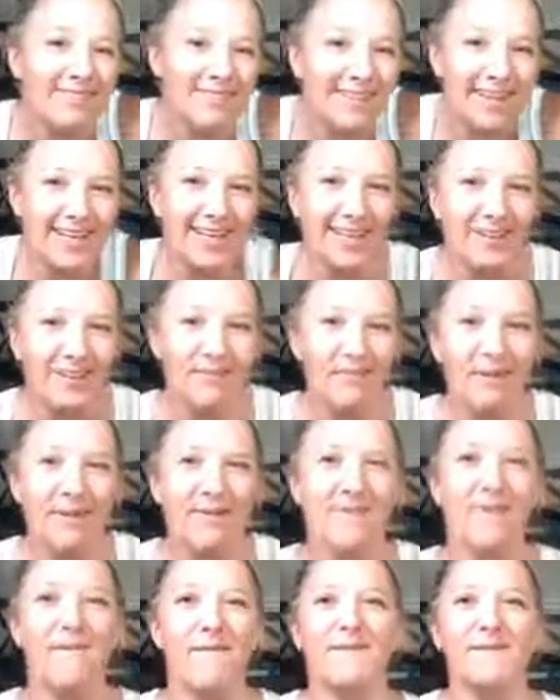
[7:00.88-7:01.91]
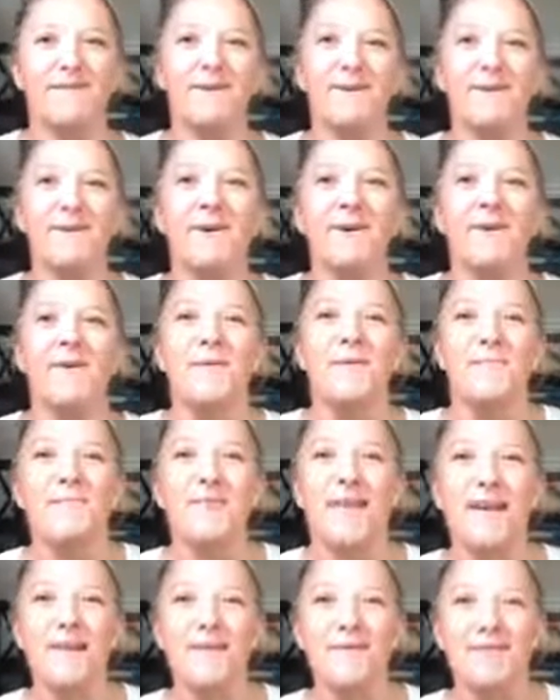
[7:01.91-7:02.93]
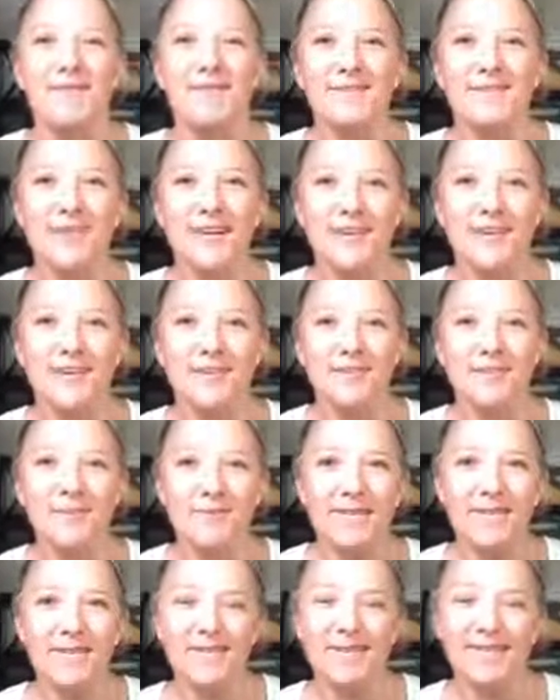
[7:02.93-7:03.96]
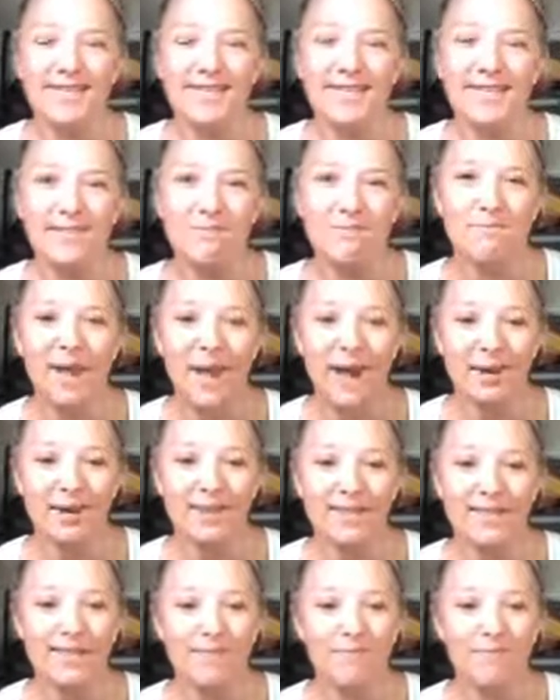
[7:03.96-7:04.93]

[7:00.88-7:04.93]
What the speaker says: got a cute little baby bump. So anyhow, so for myself, I had